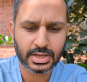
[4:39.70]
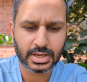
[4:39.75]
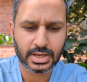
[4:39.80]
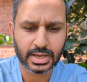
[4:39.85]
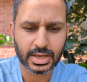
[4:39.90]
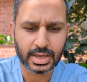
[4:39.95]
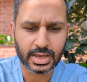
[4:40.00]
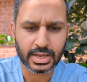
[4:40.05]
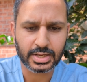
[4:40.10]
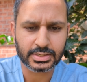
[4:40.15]

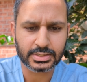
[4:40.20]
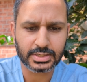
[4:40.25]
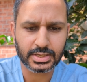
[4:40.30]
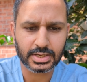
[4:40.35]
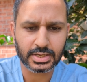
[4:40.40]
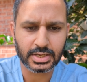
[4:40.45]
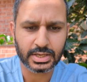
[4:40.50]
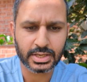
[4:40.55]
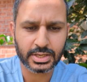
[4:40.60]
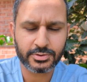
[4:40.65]
and
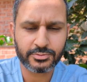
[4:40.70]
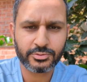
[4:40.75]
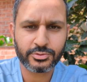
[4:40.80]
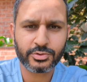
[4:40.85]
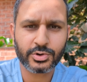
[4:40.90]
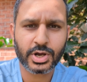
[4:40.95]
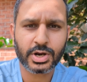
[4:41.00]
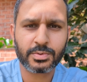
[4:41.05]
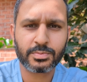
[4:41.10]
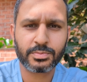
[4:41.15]
if
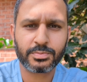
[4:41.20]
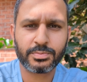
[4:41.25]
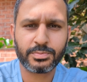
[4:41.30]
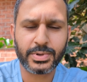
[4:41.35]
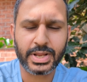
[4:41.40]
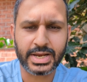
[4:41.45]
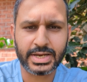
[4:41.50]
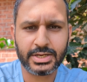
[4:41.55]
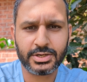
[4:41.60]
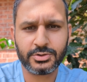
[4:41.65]
you are
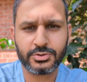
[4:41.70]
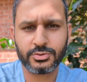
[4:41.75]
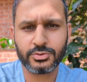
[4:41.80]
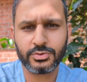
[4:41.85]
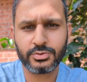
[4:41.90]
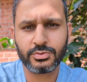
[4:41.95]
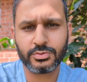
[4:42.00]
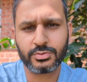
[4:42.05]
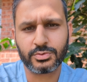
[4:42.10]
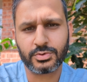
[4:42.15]
planning
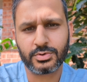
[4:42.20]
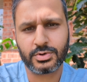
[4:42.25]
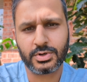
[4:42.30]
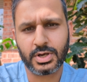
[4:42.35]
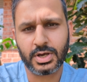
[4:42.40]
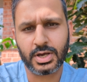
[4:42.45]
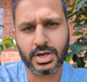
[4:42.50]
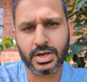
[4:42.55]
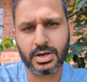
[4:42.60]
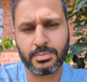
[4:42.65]
to
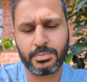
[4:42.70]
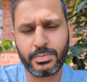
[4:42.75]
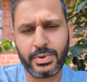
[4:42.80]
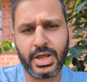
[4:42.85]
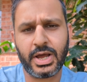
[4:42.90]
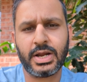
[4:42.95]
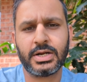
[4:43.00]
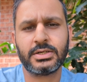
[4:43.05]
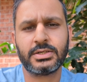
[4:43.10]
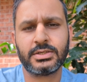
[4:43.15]

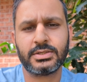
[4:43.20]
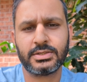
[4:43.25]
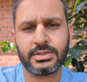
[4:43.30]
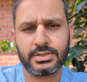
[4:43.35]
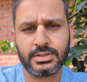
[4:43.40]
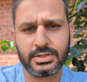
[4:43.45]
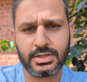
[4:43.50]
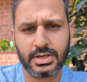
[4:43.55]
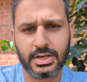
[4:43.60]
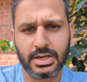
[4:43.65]
plant
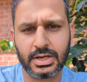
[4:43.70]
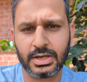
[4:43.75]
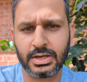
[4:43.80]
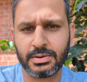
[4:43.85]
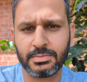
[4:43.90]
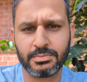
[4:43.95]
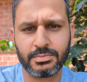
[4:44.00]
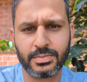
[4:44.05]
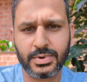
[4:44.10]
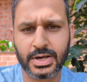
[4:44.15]

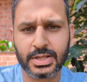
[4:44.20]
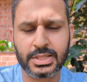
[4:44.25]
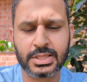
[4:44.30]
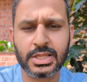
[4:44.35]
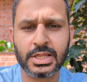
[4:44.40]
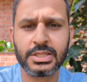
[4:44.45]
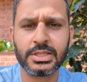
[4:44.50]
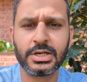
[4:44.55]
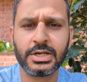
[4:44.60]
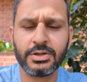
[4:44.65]
a
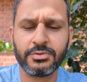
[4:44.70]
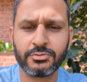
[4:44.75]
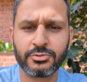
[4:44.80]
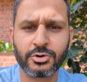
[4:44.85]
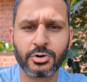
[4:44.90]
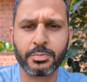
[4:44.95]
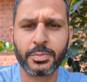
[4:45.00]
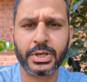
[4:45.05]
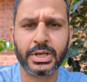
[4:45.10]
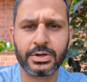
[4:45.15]
sensitive
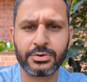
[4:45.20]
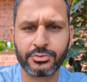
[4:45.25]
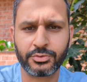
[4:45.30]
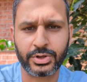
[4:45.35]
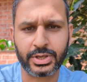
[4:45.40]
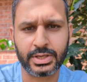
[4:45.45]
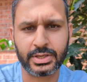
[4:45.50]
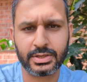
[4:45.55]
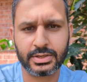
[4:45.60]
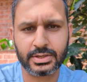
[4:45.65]
tropical
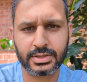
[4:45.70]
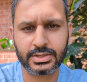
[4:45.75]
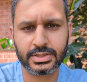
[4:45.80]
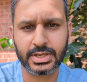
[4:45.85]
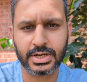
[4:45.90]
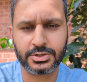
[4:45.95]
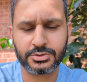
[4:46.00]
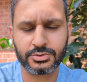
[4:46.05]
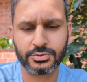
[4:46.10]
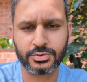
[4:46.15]
tree
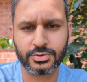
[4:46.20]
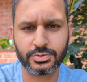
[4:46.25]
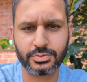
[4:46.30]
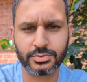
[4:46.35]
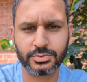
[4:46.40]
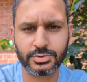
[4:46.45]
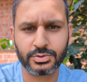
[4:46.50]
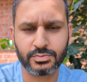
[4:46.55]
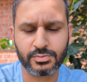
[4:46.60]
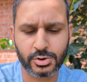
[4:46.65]
that
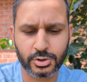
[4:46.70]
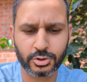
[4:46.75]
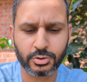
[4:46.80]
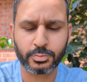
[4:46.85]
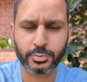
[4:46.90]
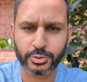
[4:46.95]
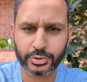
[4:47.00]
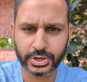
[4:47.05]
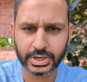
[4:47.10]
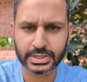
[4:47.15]
you want to
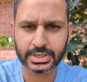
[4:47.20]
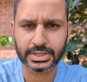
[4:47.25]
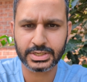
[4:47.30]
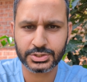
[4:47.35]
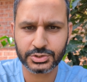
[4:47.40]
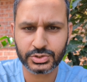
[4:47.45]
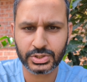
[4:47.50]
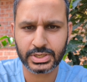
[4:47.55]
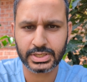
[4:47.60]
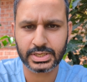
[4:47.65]
protect
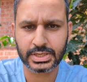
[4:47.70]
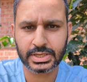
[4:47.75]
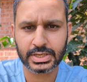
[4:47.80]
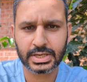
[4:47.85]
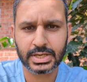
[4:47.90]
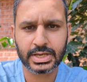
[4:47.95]
initially,